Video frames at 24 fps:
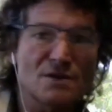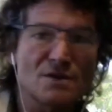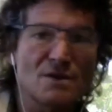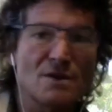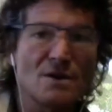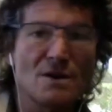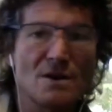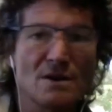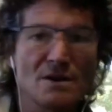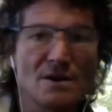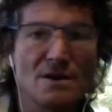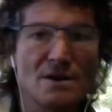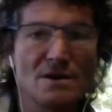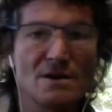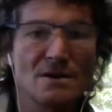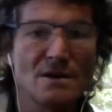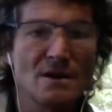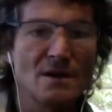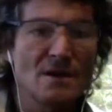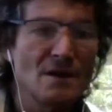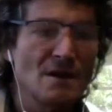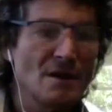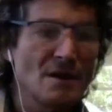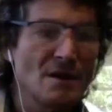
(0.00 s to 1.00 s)
song,
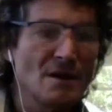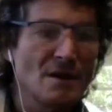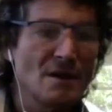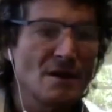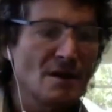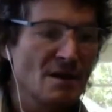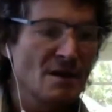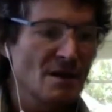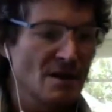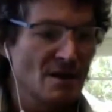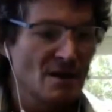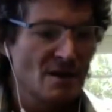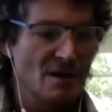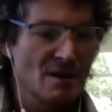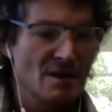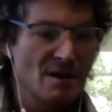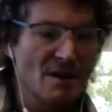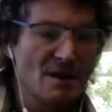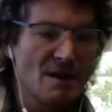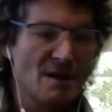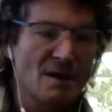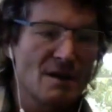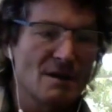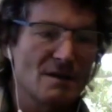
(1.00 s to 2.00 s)

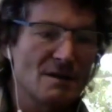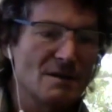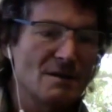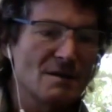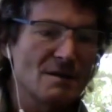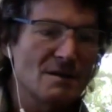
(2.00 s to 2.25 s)
and